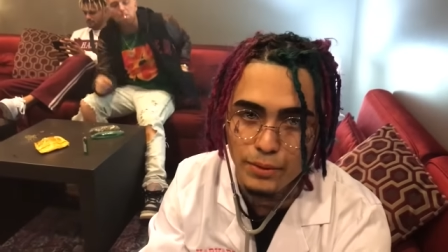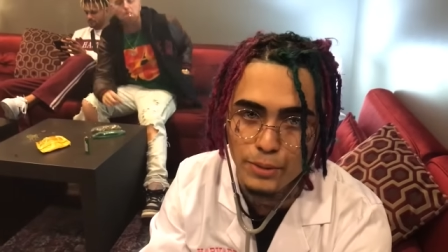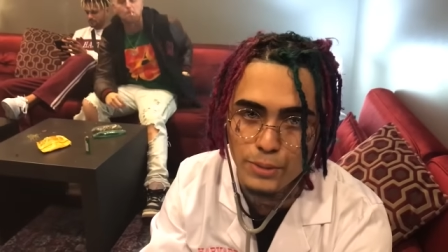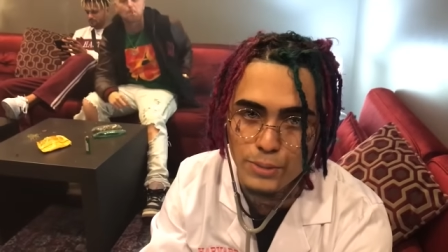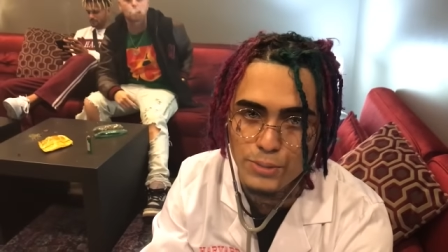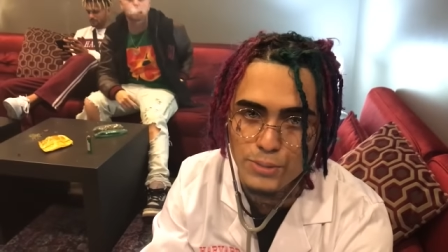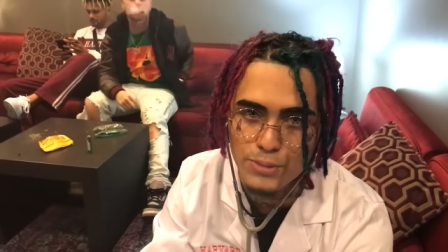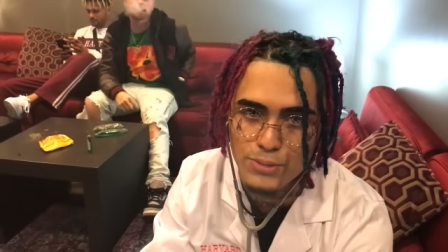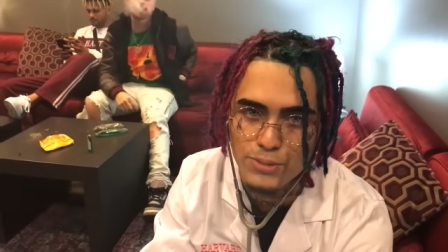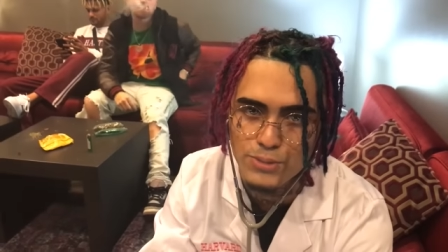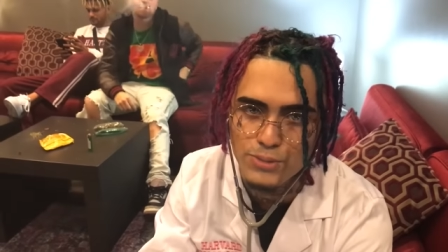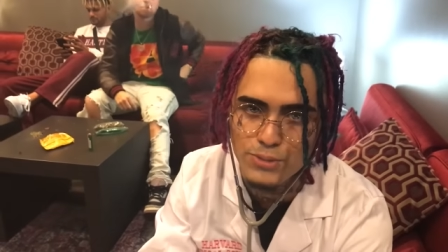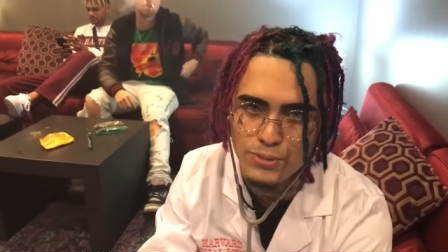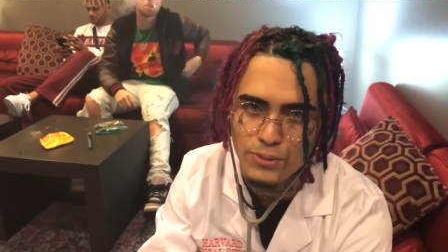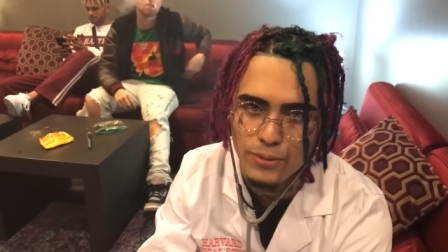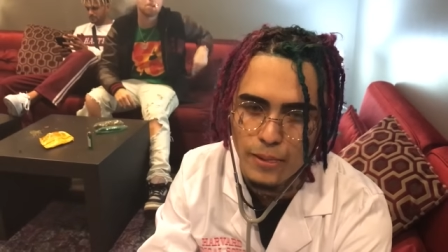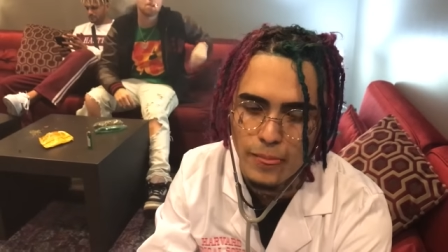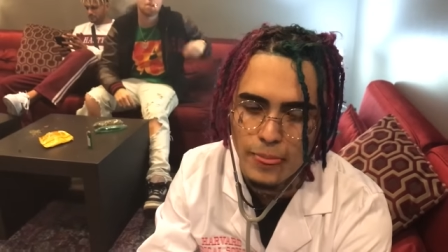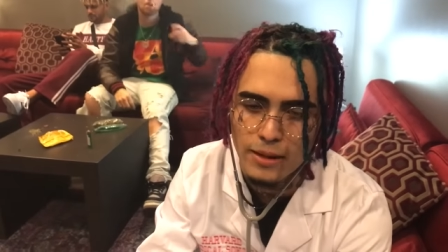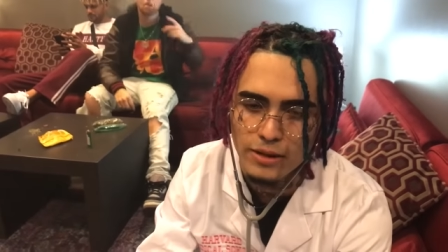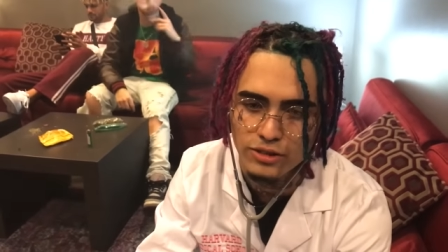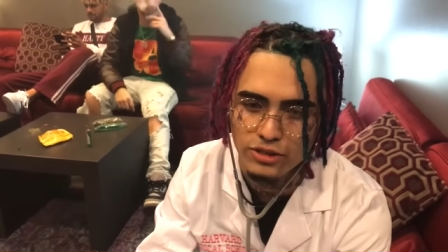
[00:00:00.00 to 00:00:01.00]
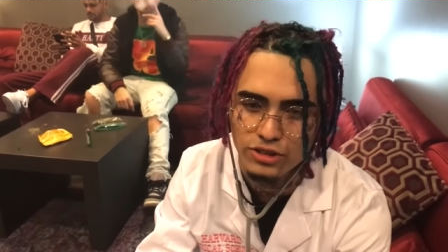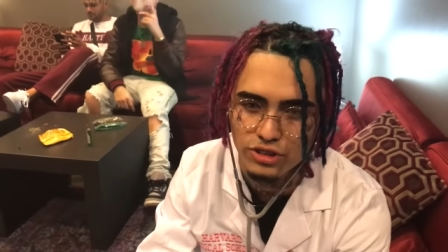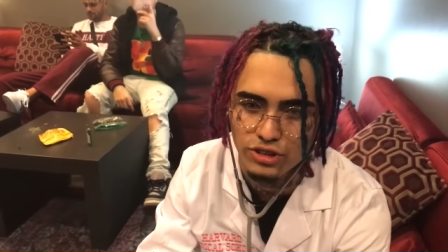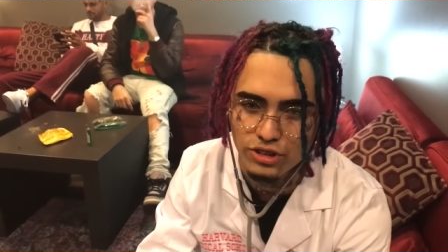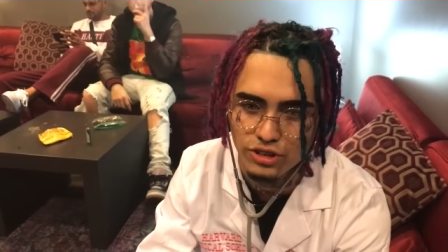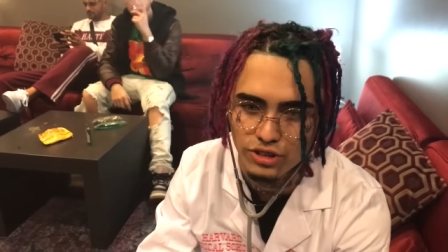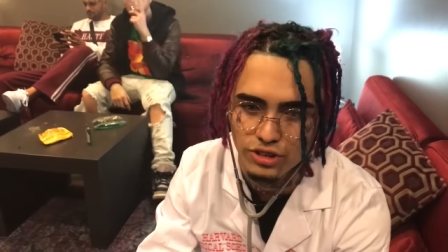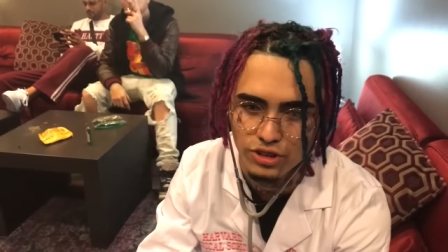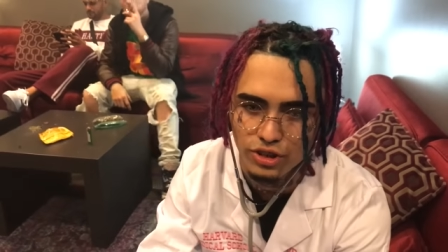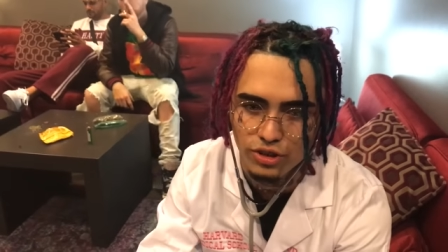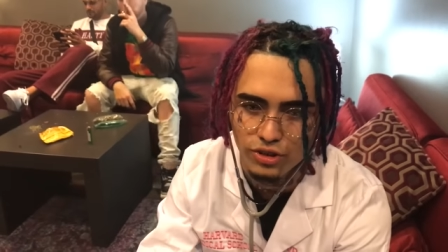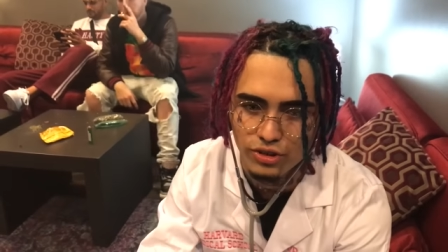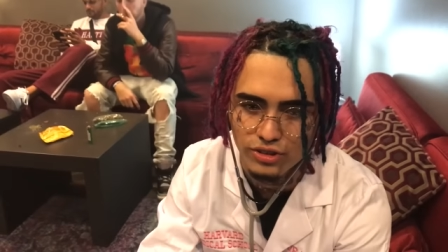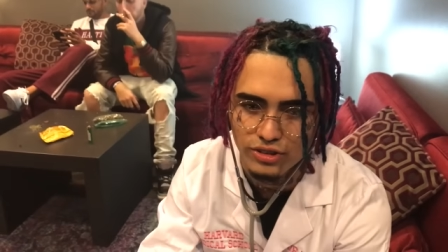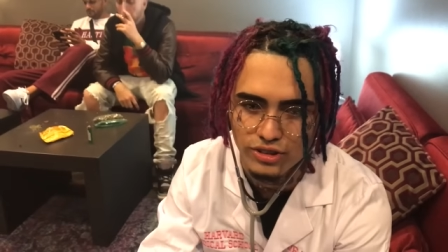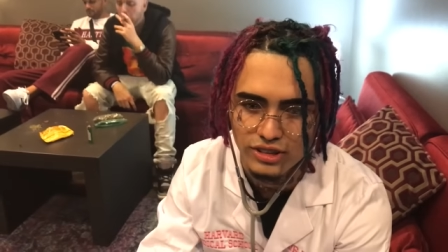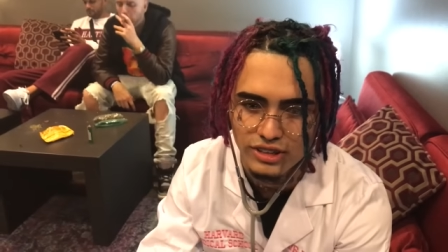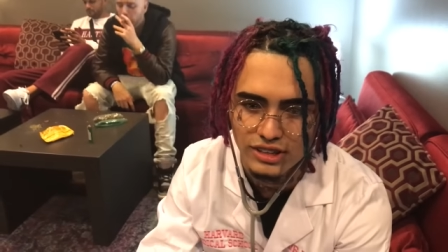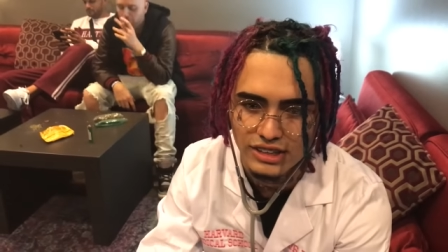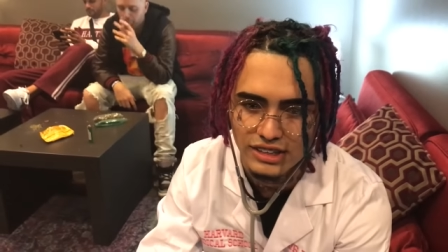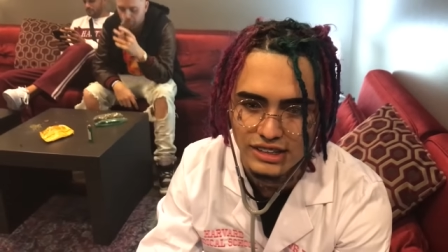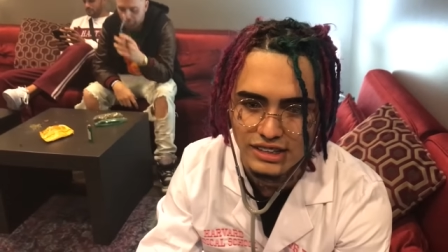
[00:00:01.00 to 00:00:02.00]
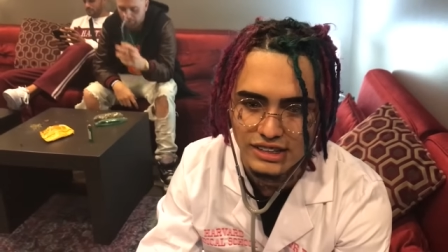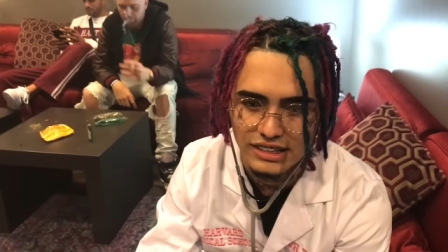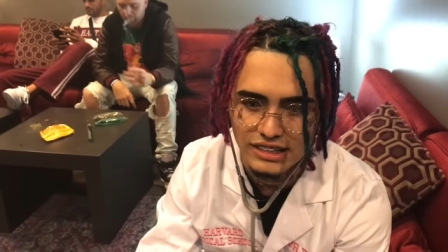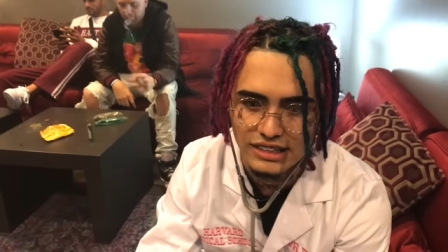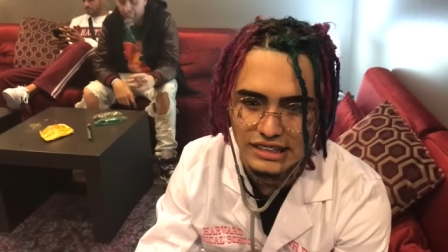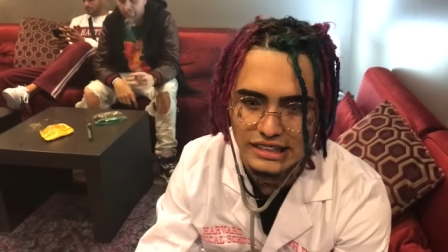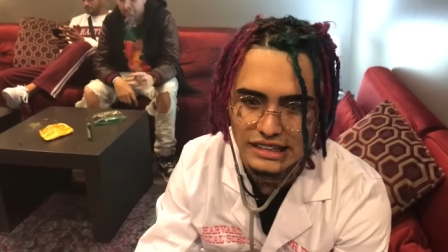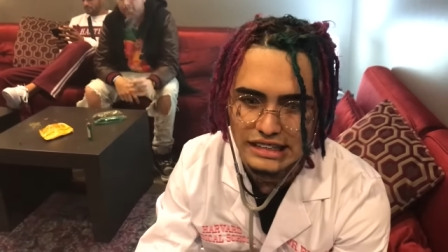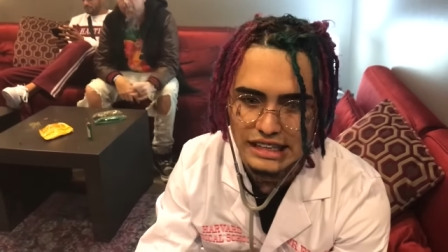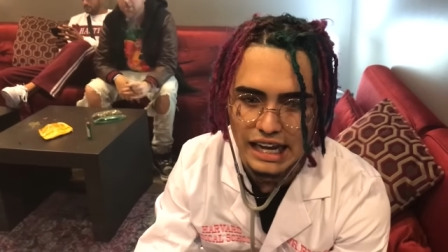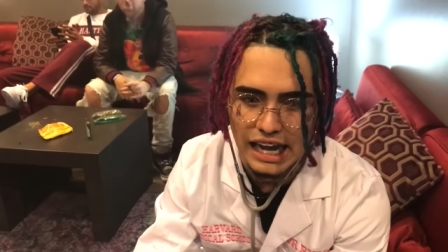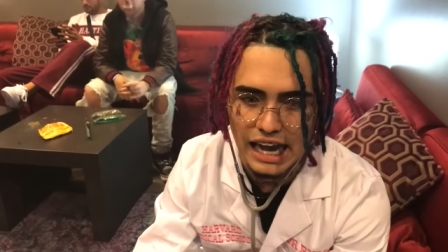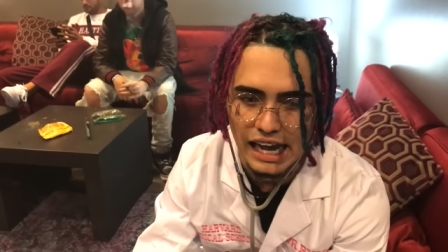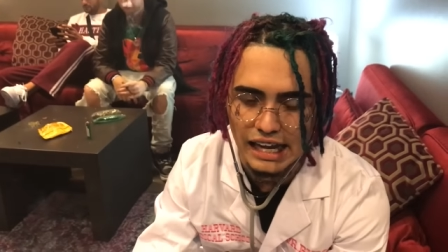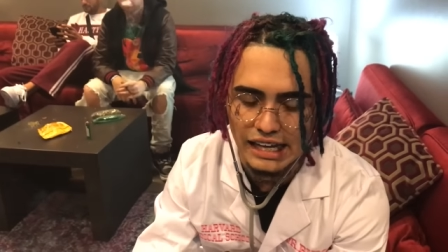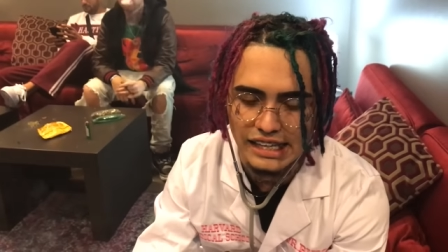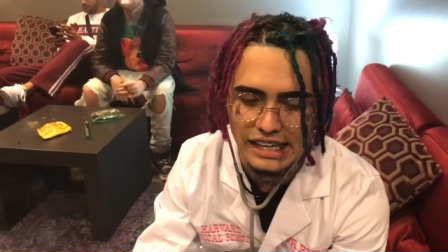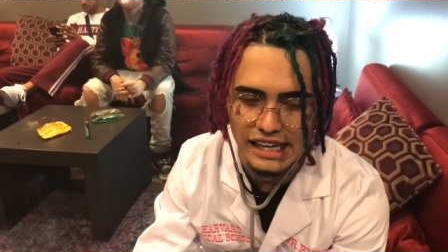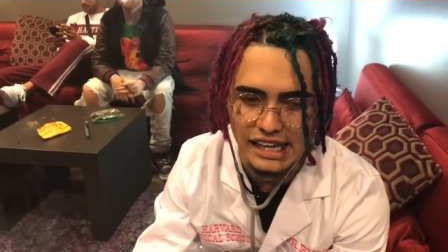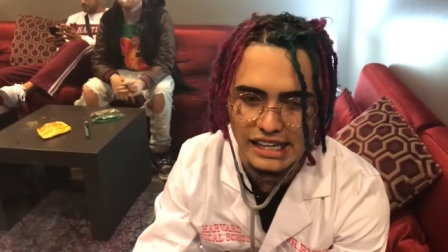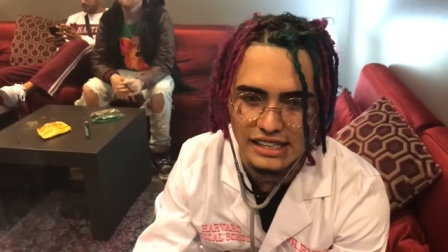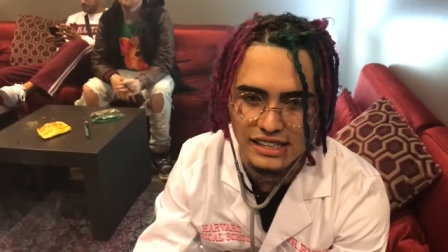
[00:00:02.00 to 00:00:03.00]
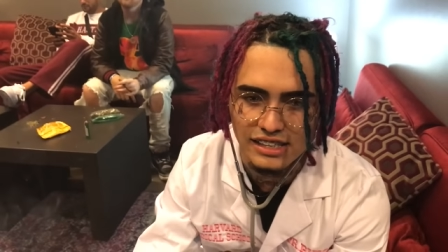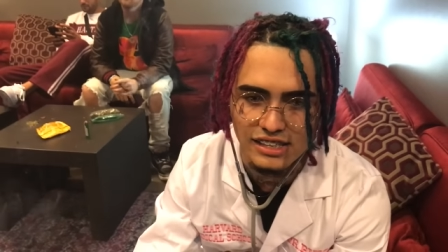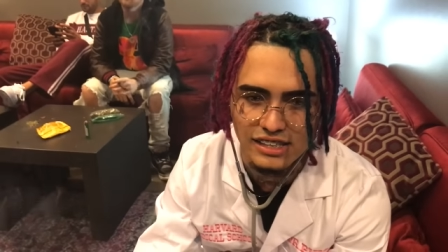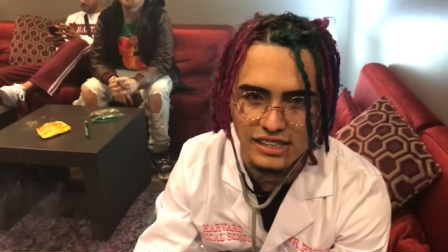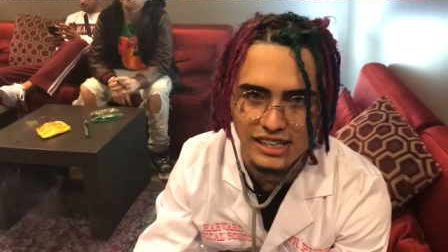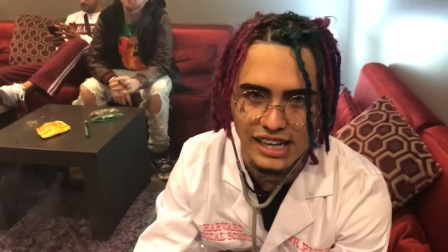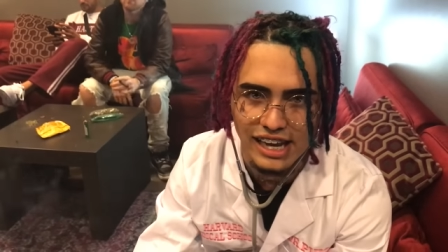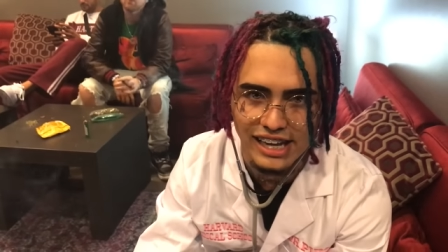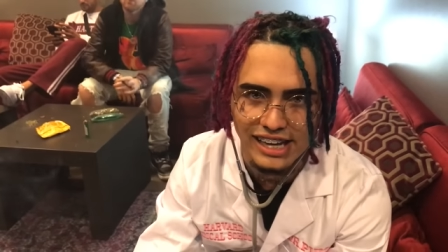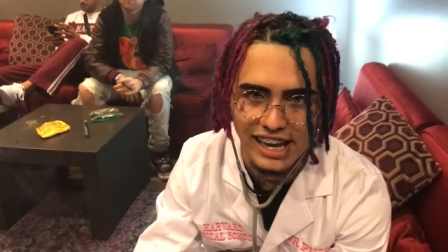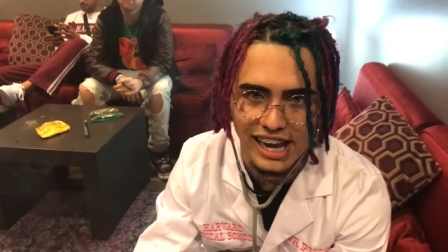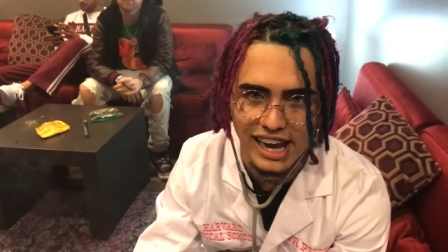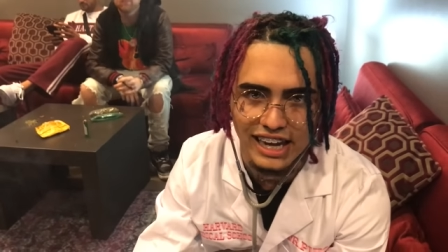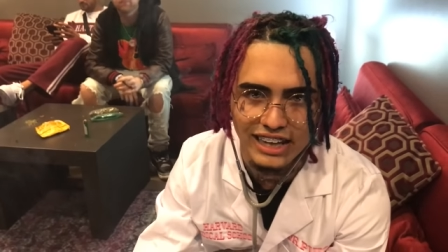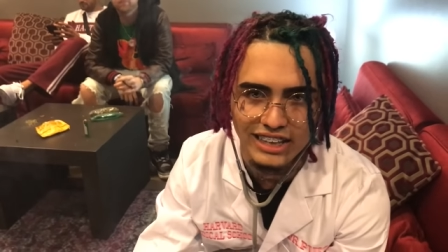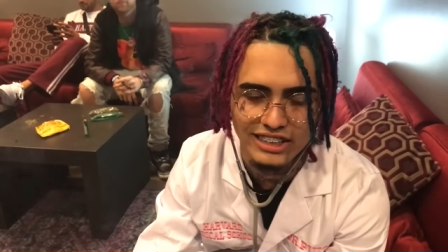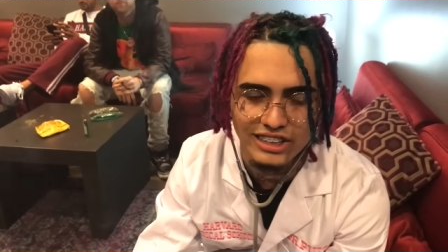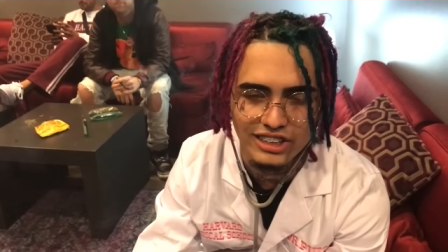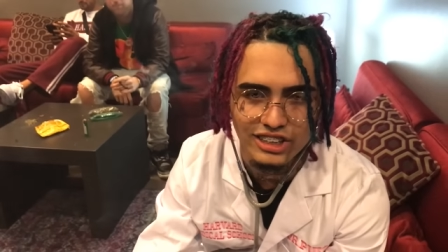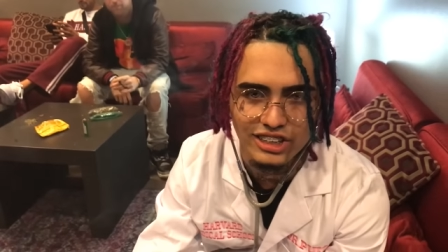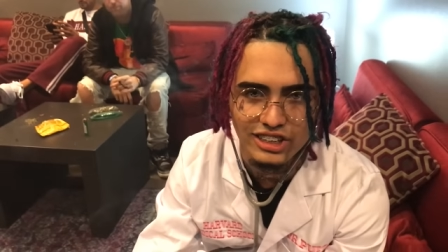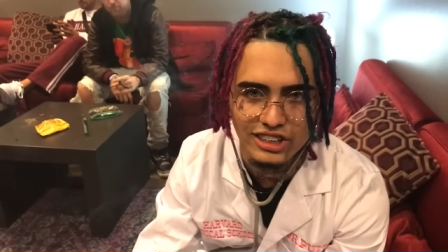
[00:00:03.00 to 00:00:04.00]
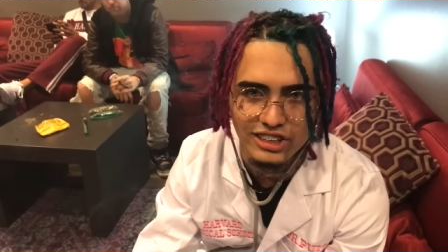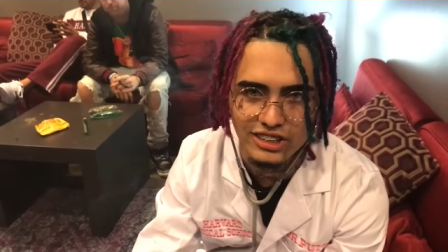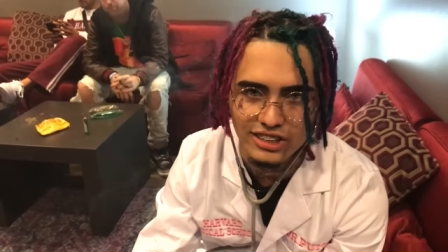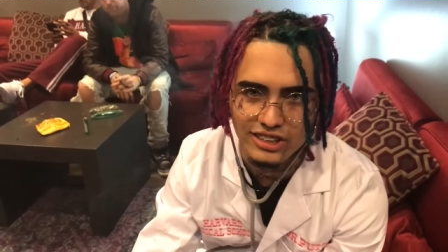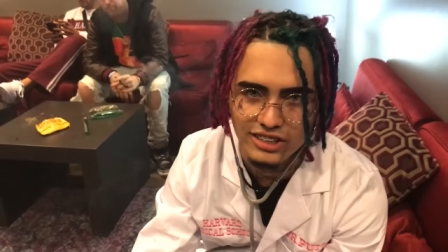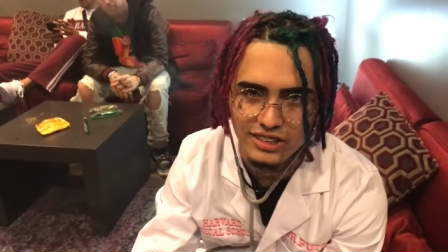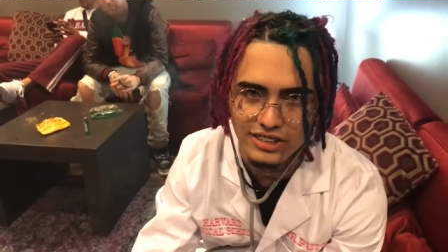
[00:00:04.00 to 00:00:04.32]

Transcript: So, you know, I can't eat none of that candy and shit.